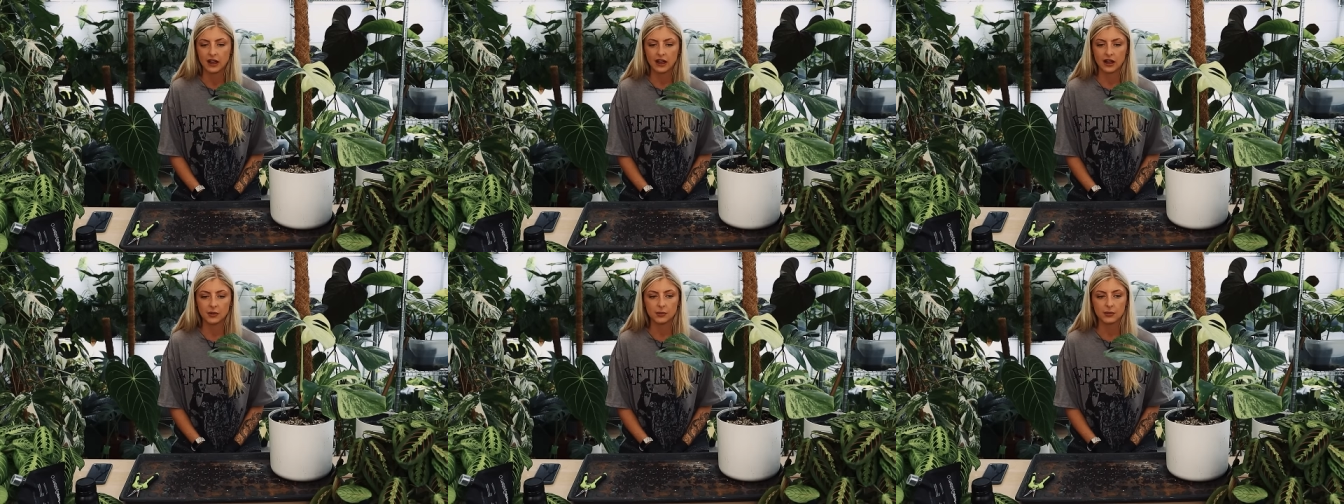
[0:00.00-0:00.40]

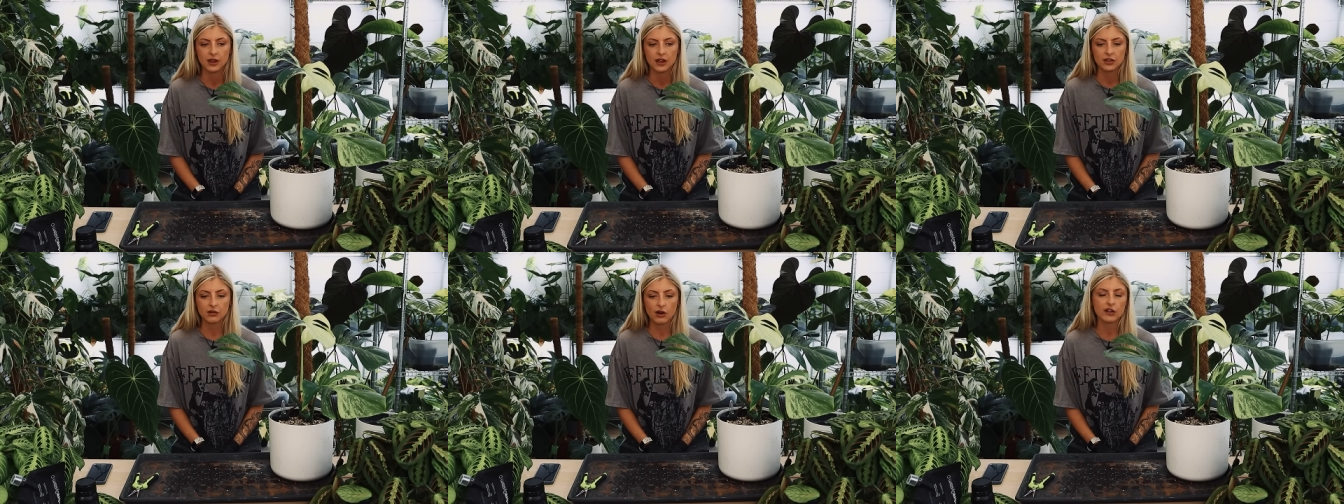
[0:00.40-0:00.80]
Um,
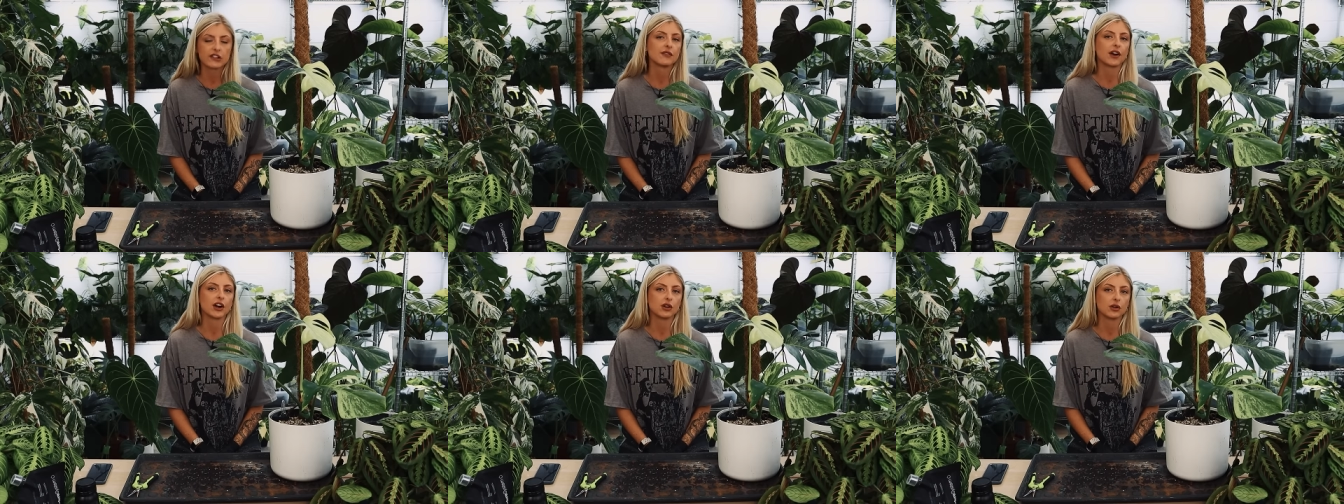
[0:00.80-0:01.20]
there are
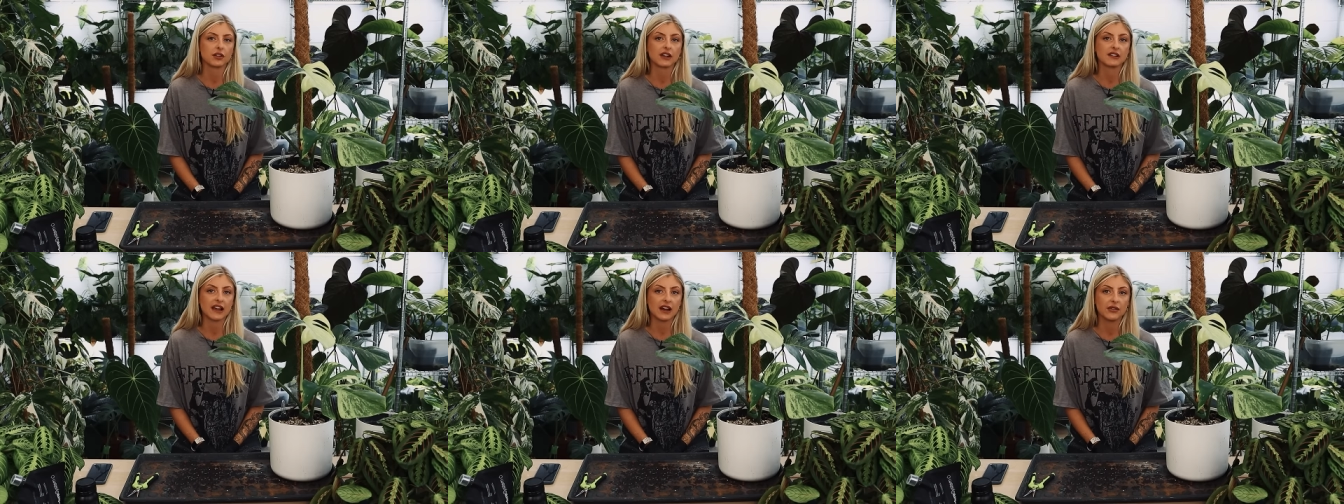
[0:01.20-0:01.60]
some very good
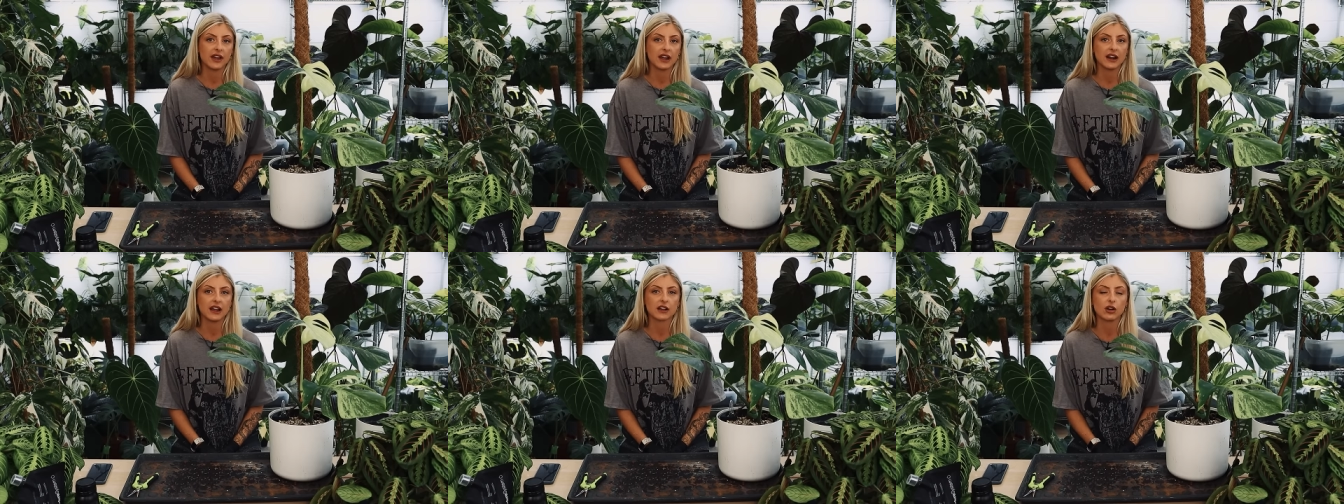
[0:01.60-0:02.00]
things out
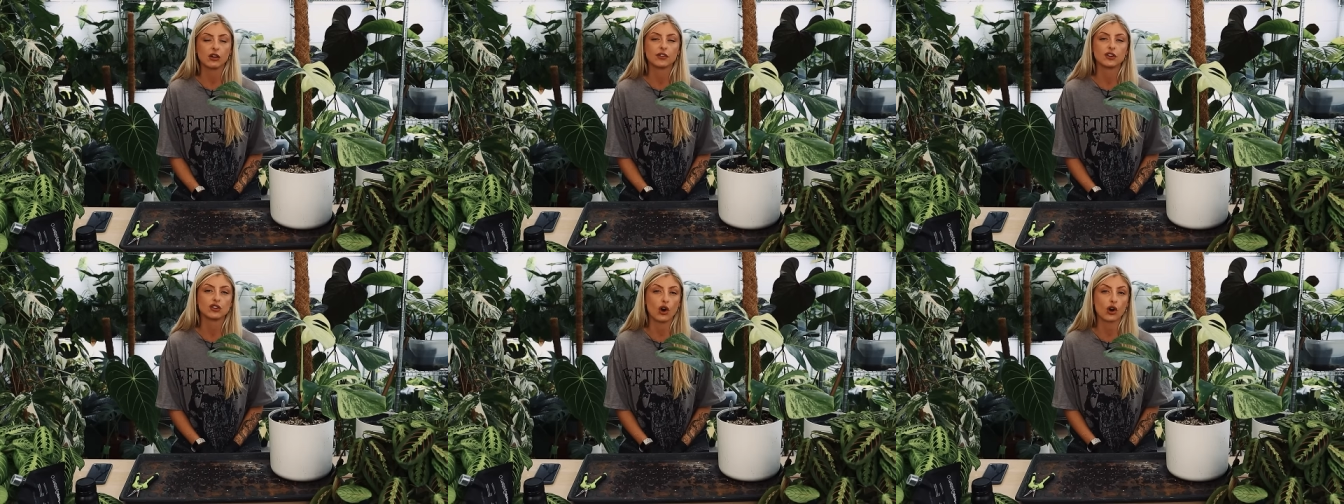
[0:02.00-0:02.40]
there, like a lot
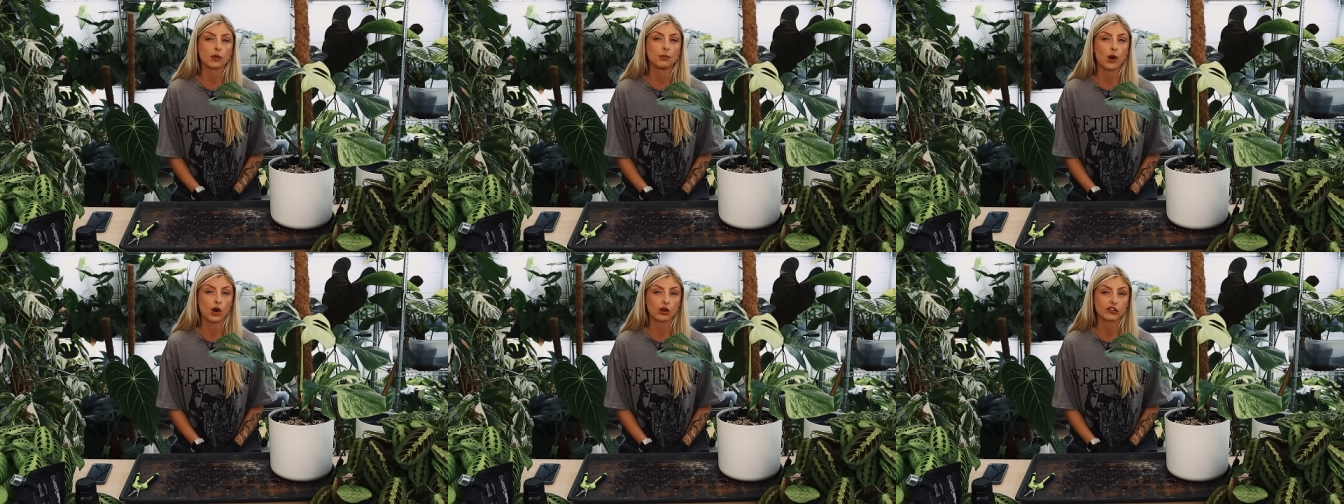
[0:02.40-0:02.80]
of the
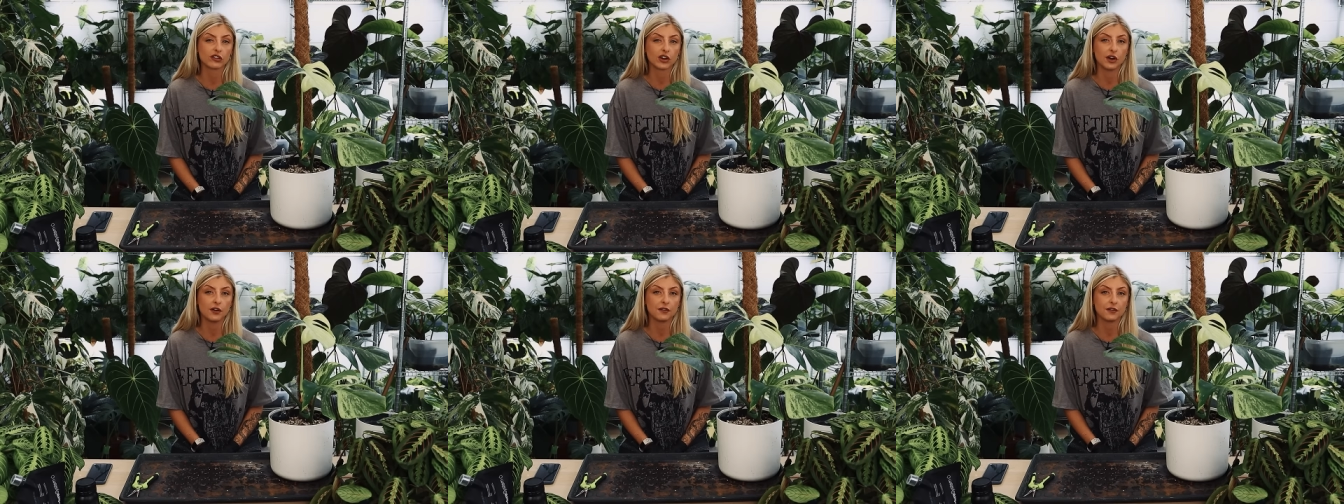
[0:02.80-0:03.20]
Doc Block
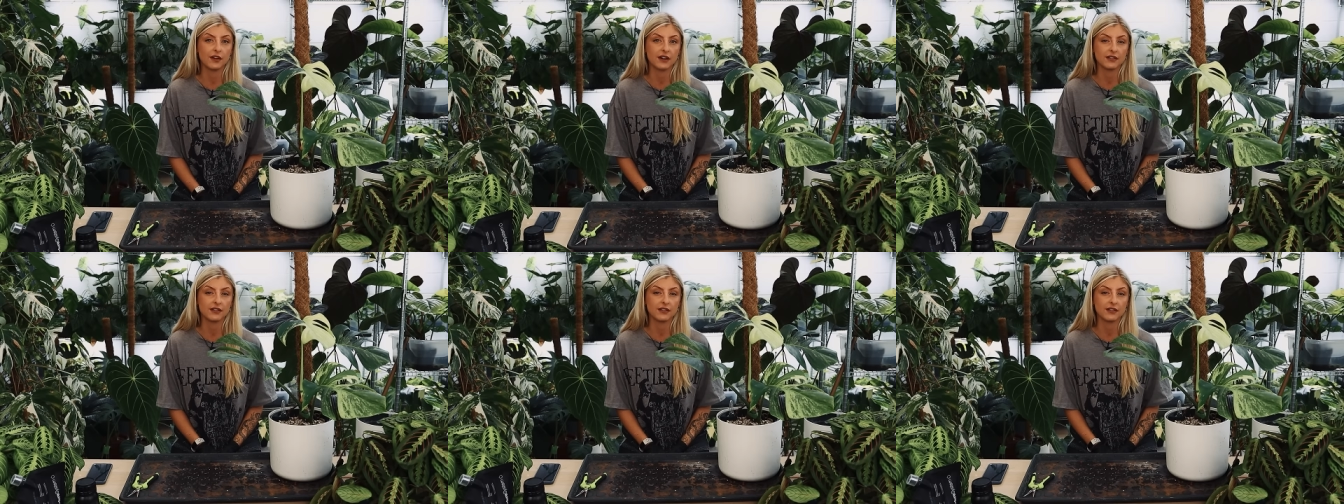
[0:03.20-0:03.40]
stuff.